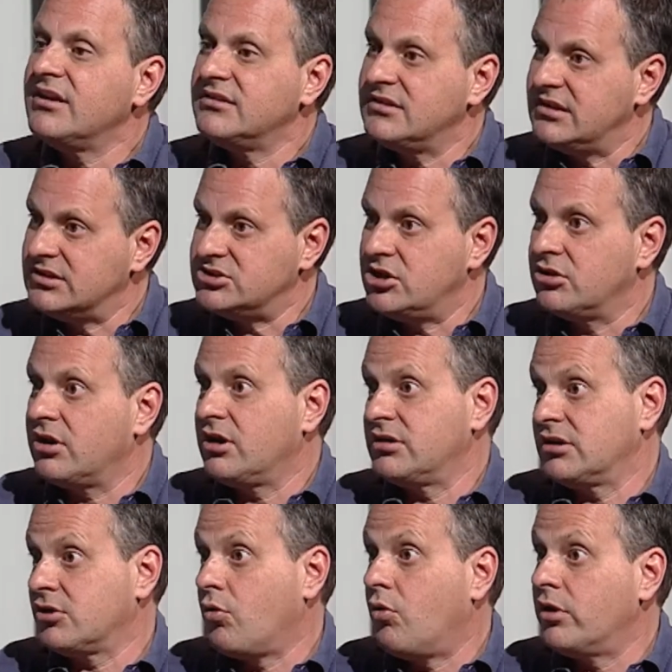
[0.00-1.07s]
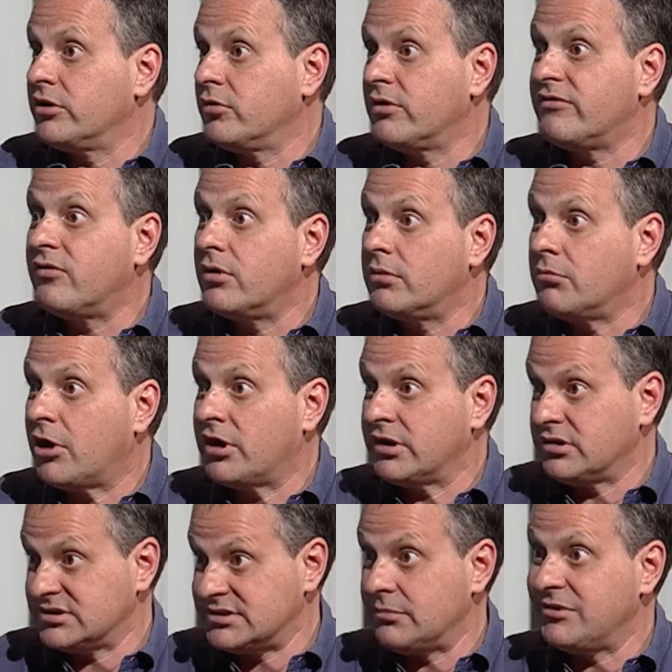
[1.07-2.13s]
Did they choke on a coin or a foreign body
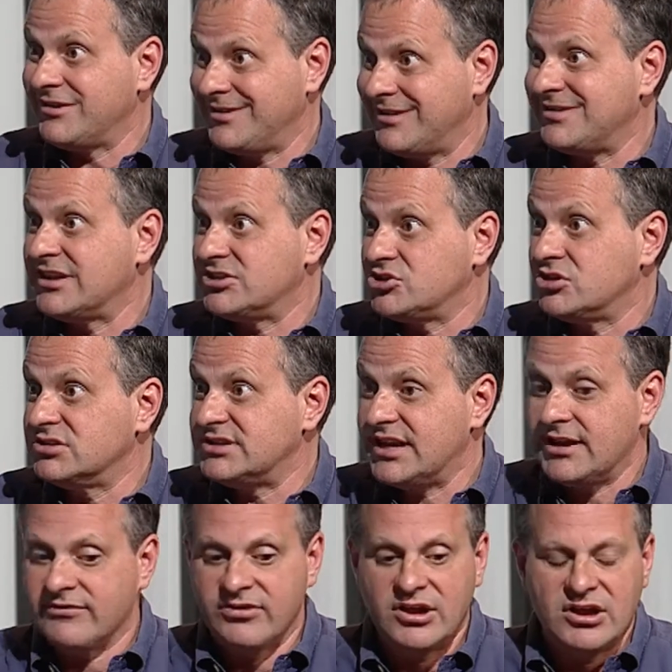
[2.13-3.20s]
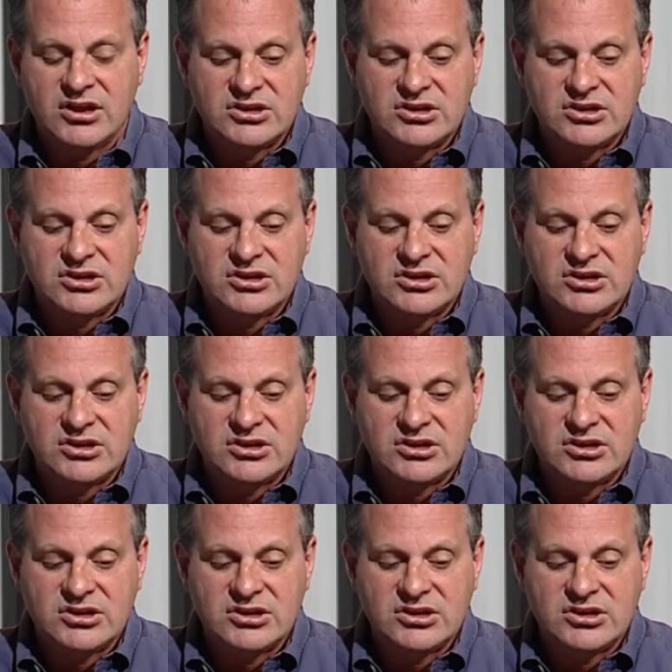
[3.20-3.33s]
or something that they shouldn't have?